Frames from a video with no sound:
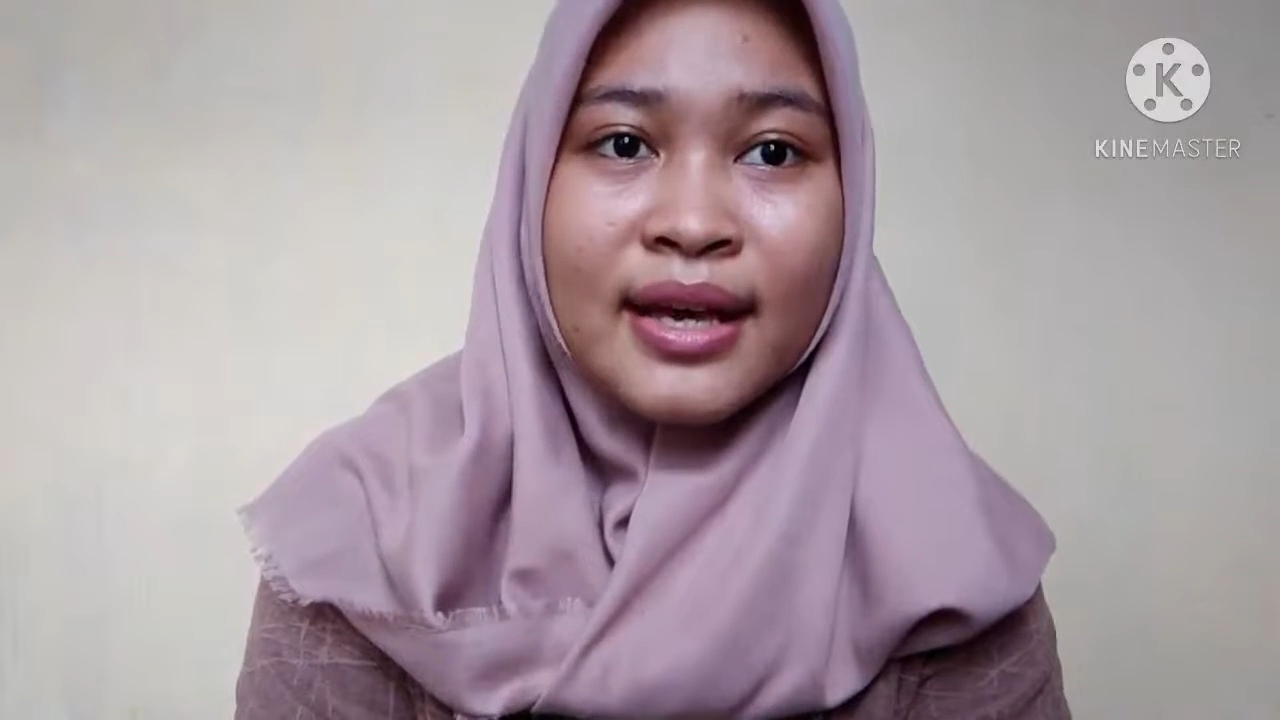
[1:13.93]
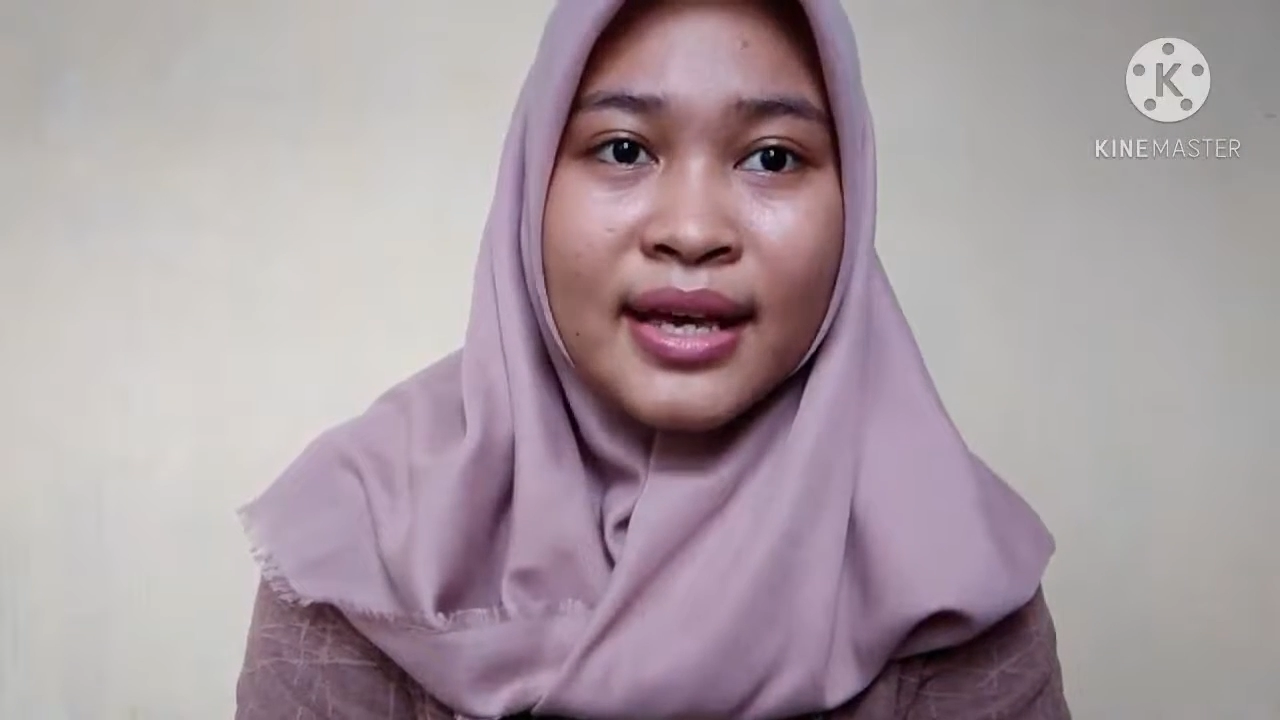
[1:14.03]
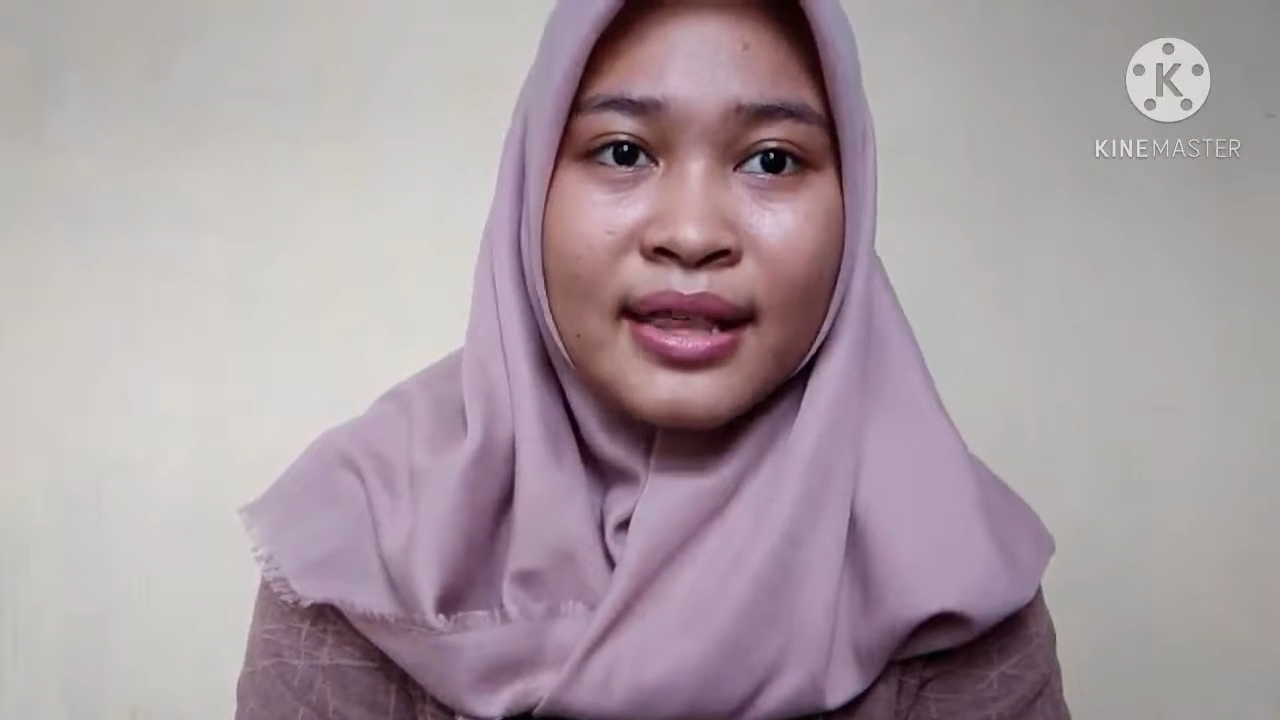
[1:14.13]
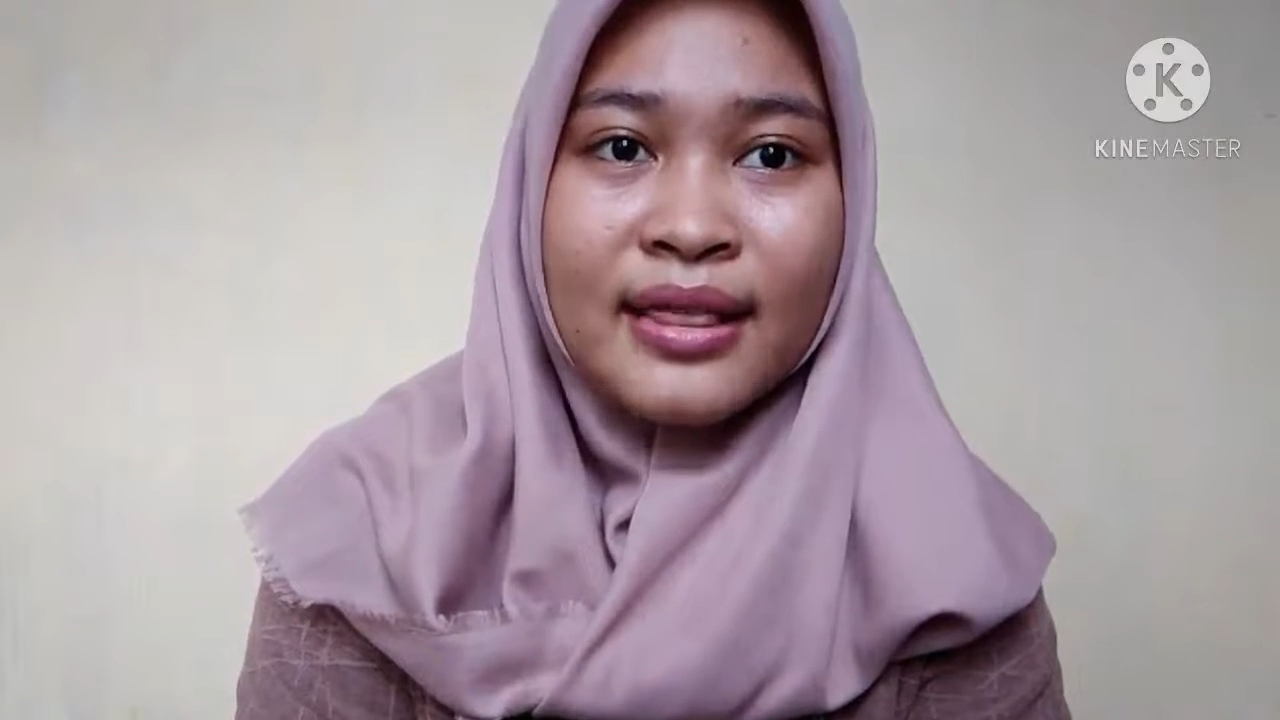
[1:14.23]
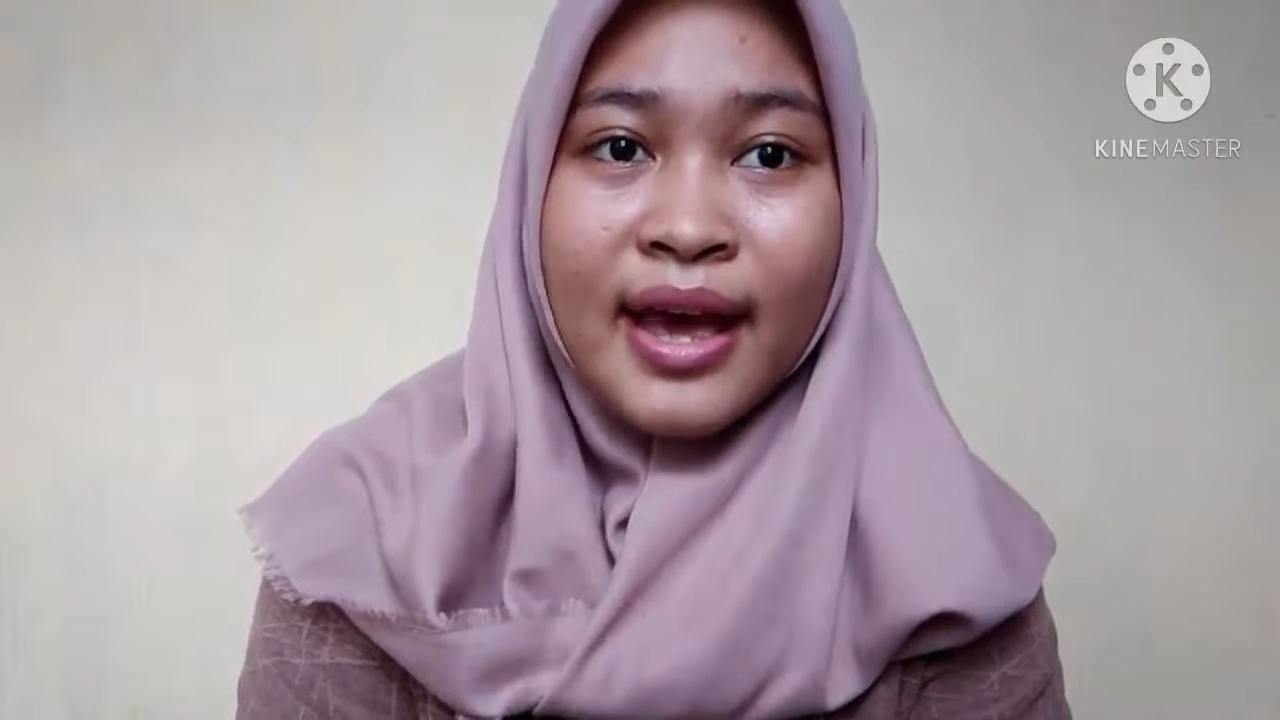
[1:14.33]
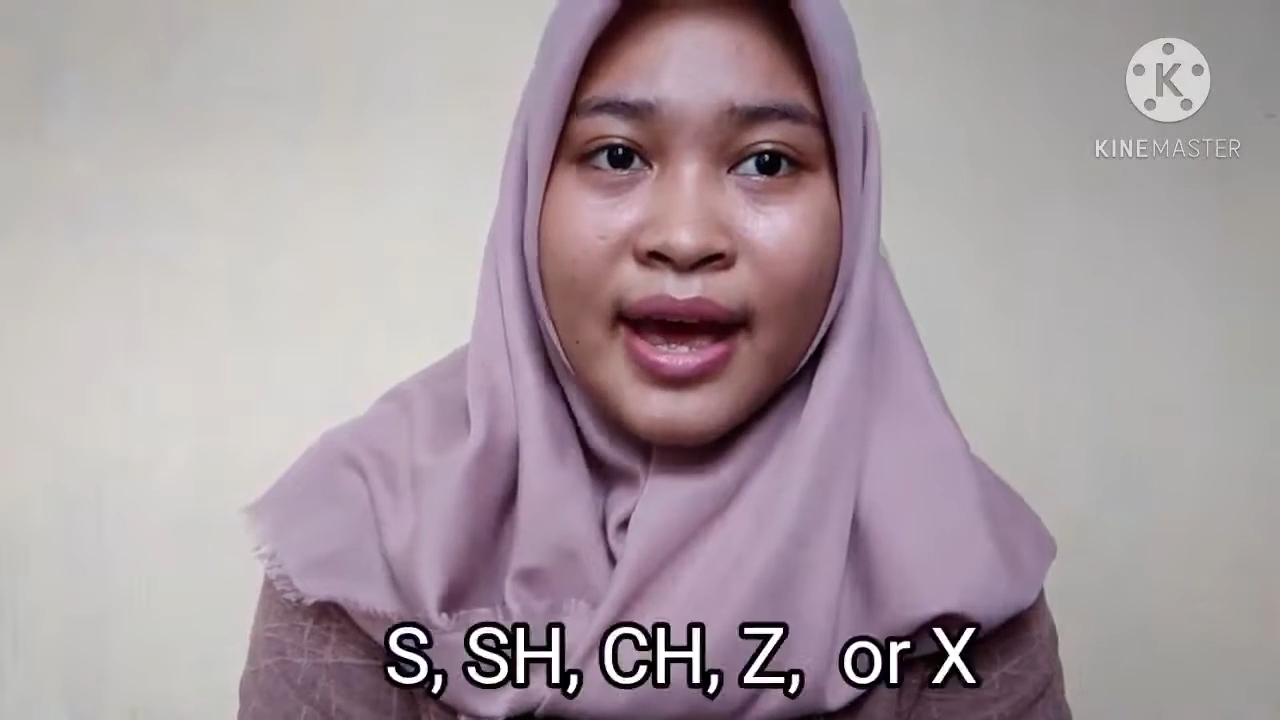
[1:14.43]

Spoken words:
in